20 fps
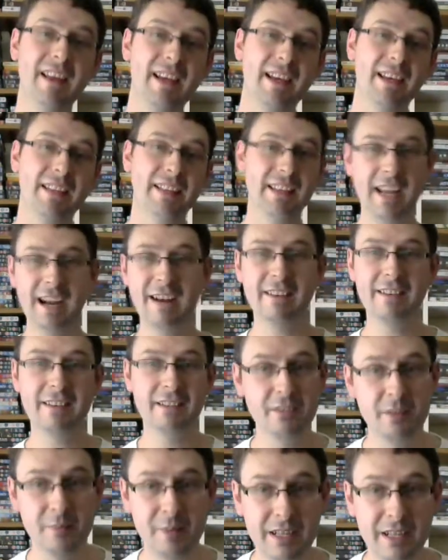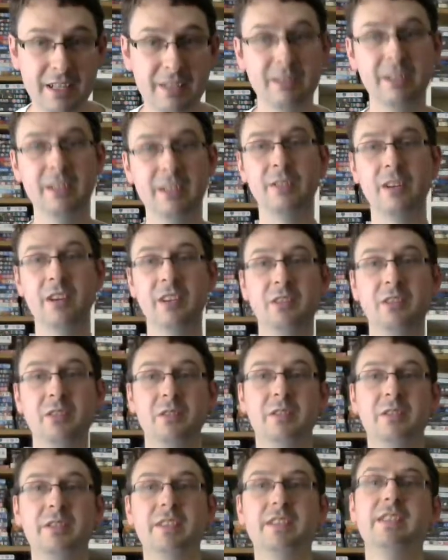The character of Dimitri, the drug
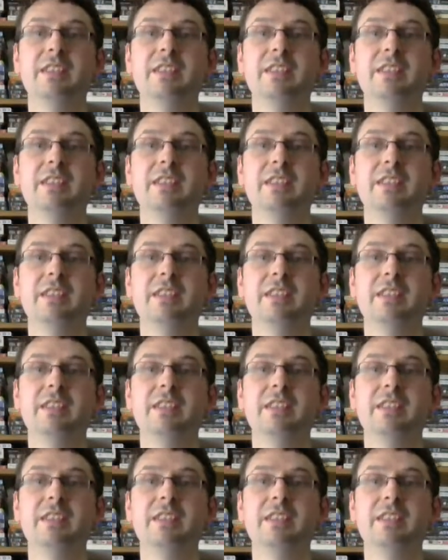lord,